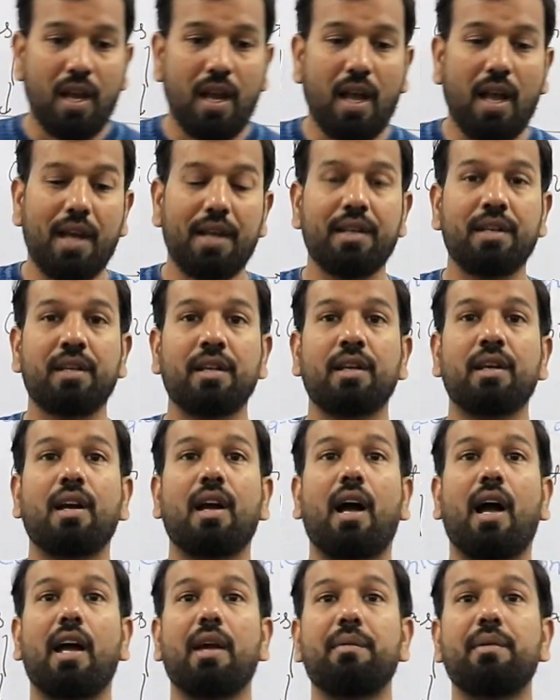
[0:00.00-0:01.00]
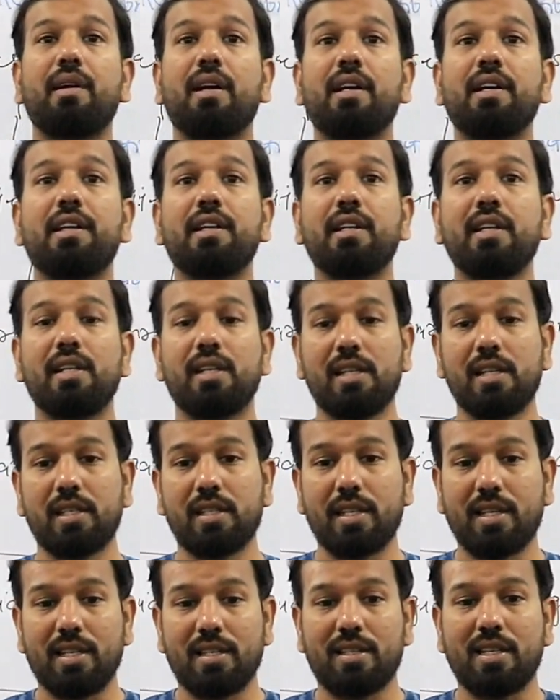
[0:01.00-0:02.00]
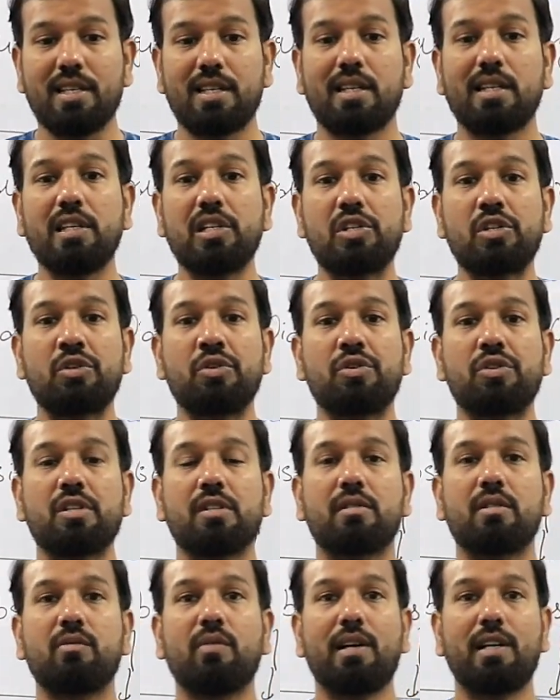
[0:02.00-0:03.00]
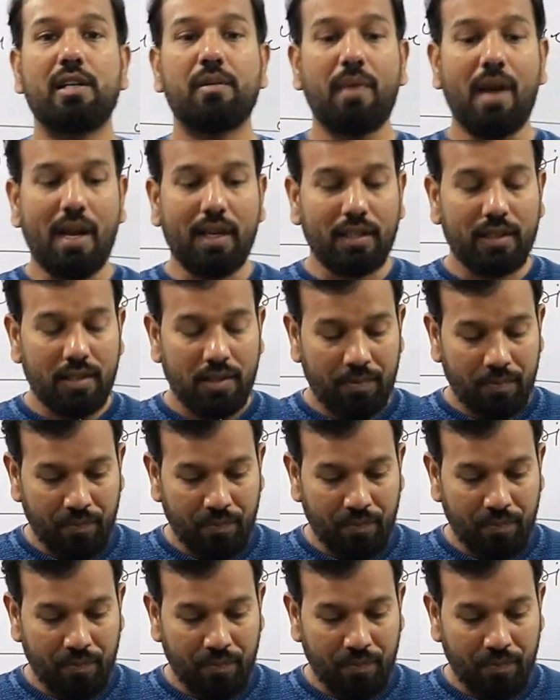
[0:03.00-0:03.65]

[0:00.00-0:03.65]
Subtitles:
and IBRD is a central institution of the World Bank.